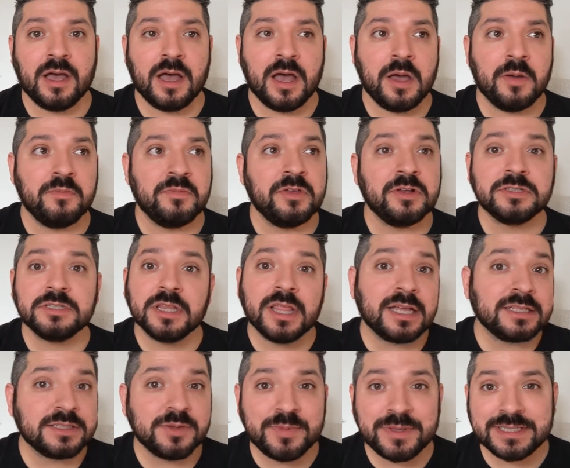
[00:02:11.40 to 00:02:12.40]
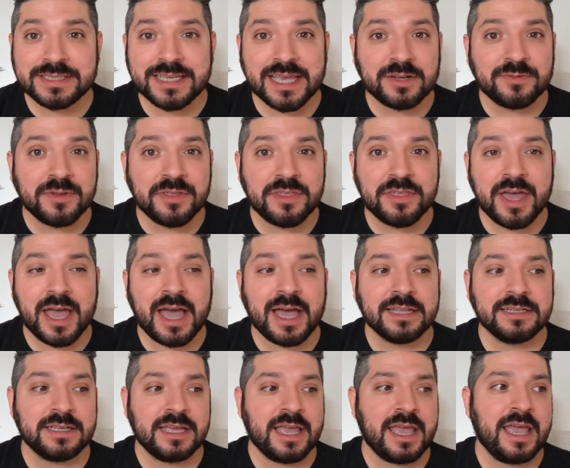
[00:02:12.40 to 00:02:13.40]
Um, there's a lot to be said with
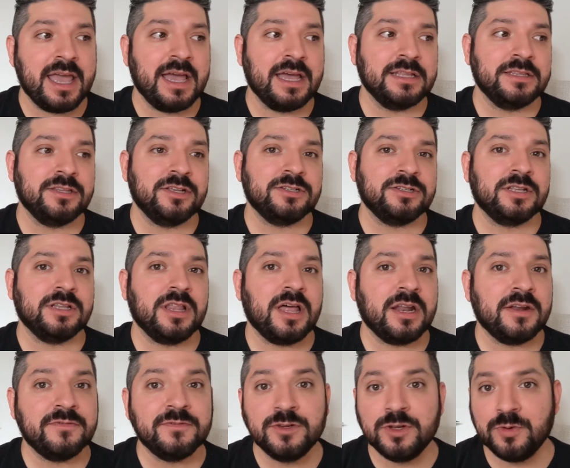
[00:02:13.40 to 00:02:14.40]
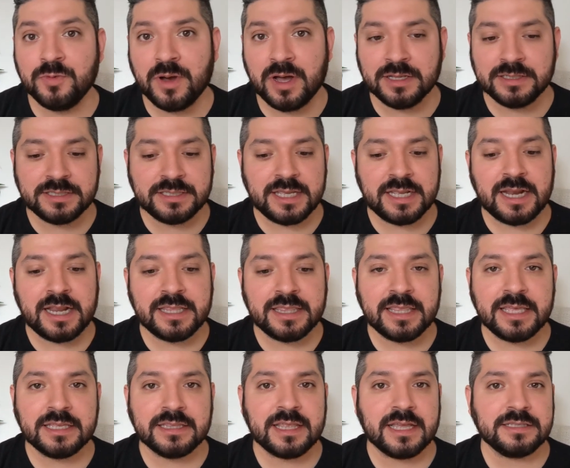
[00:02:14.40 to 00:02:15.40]
that, and there's a lot of nuance, and I
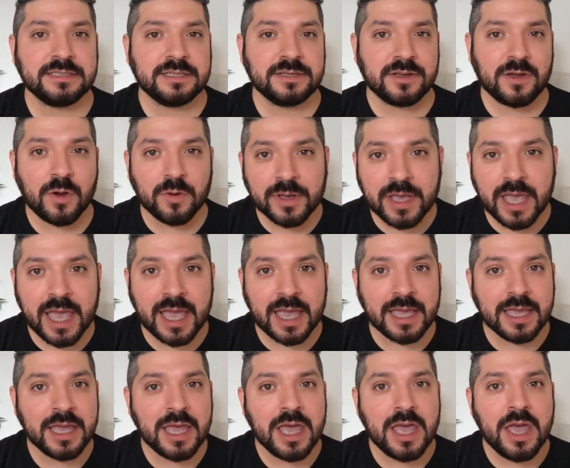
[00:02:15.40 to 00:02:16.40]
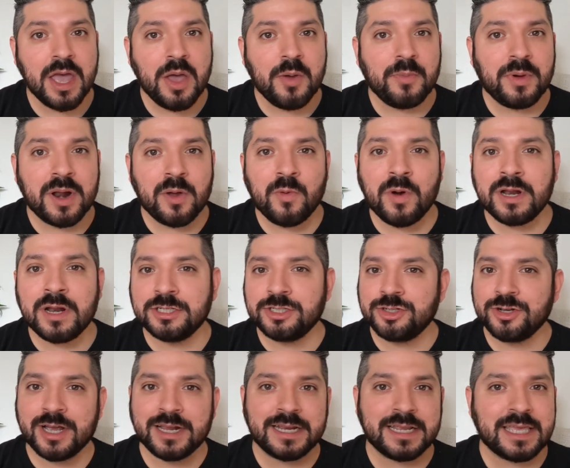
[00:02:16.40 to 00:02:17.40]
think that's okay, but I want
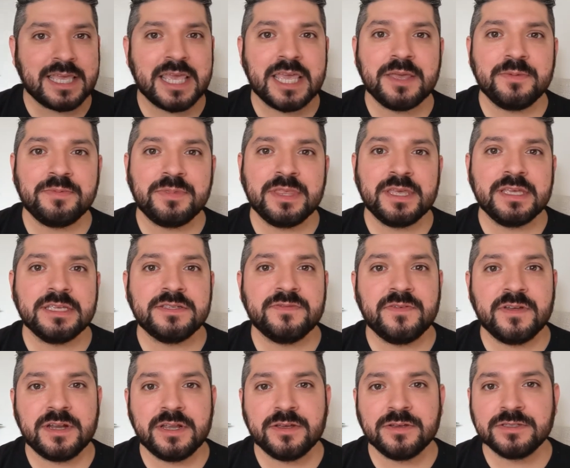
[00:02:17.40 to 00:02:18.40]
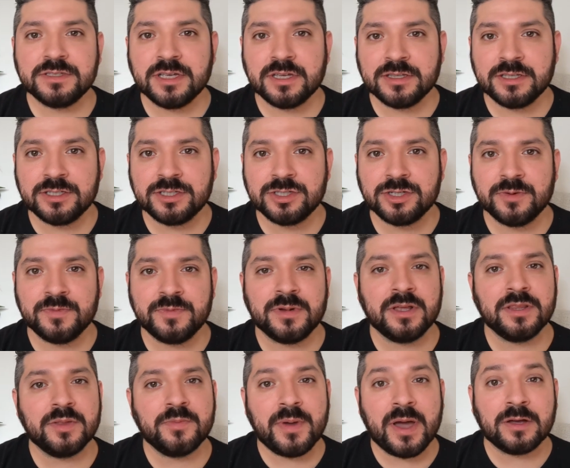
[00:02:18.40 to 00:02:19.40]
to try to keep these videos on the Sermon
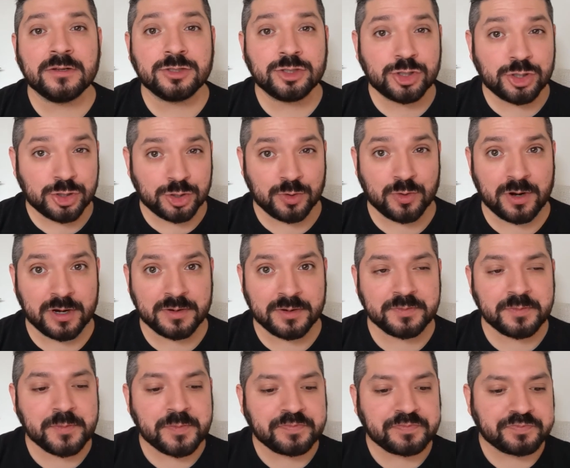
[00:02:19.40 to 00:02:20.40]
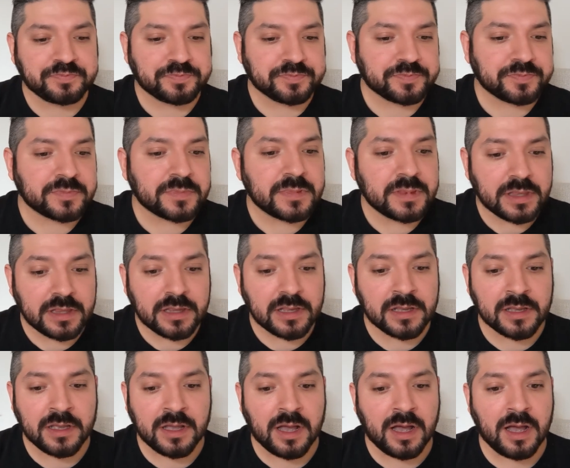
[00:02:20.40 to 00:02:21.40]
on the Mount short.
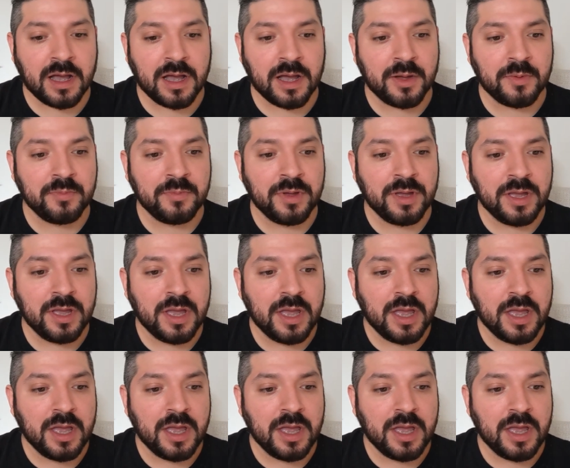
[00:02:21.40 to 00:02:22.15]
Um,